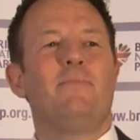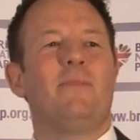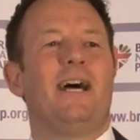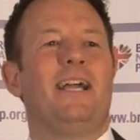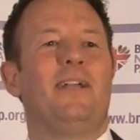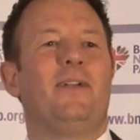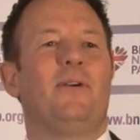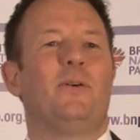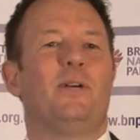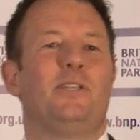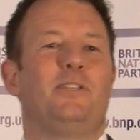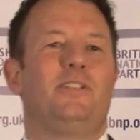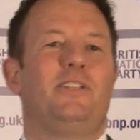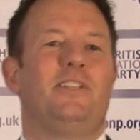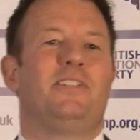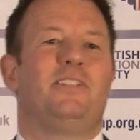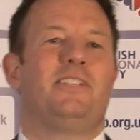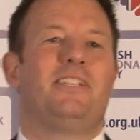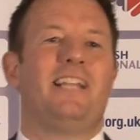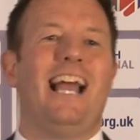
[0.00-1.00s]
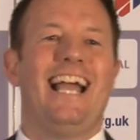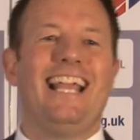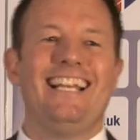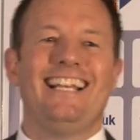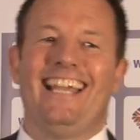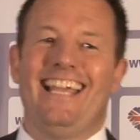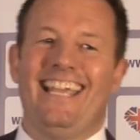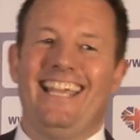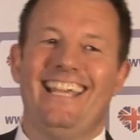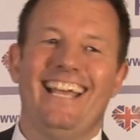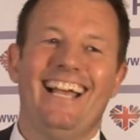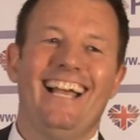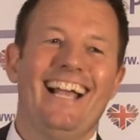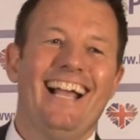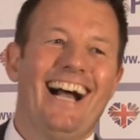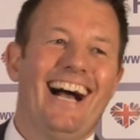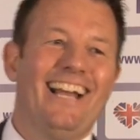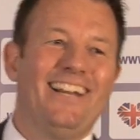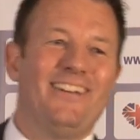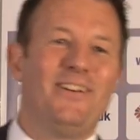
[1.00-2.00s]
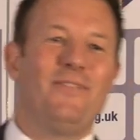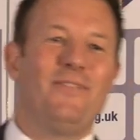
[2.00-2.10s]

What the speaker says: my question slightly. And